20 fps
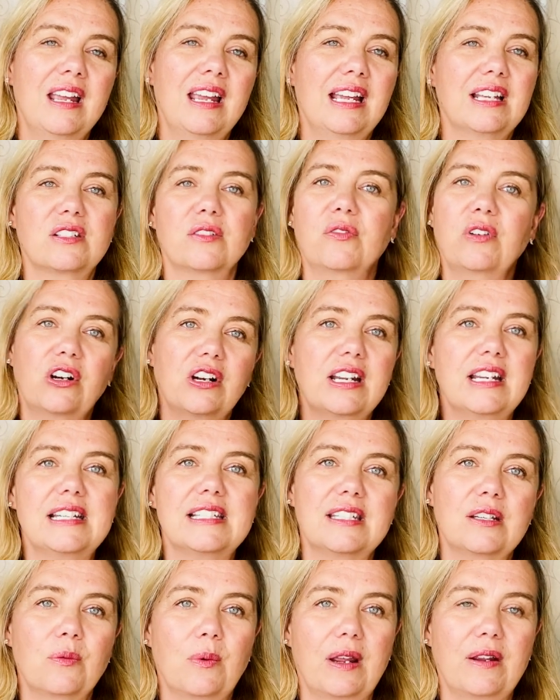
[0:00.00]
it's a very
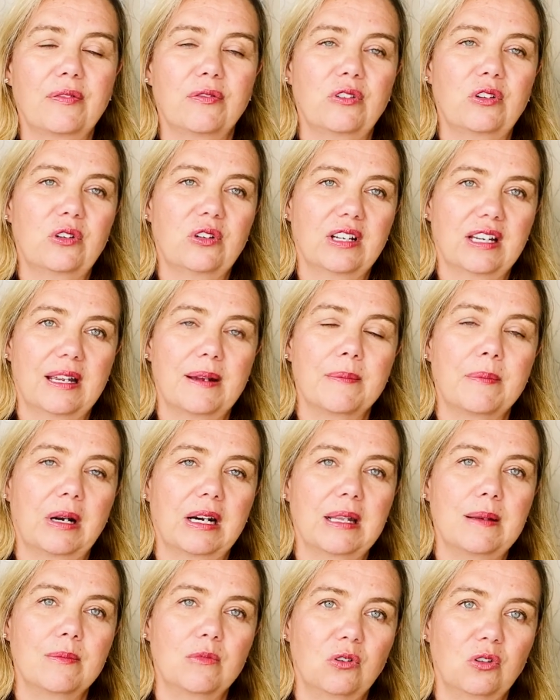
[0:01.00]
easy way for you to get
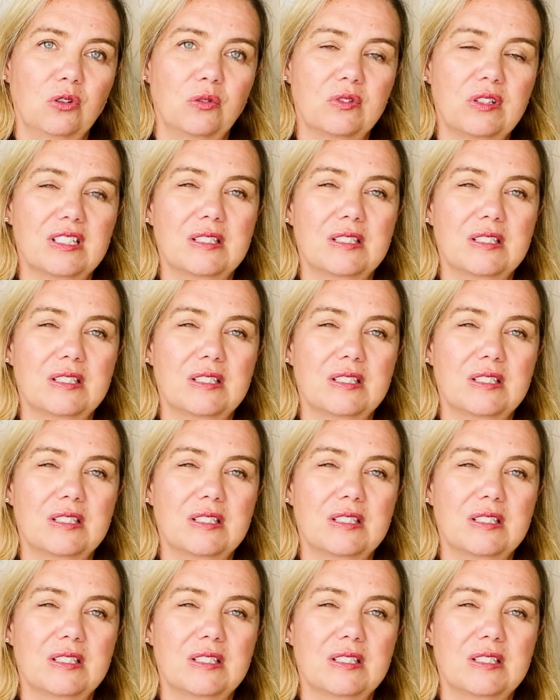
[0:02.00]
money moved,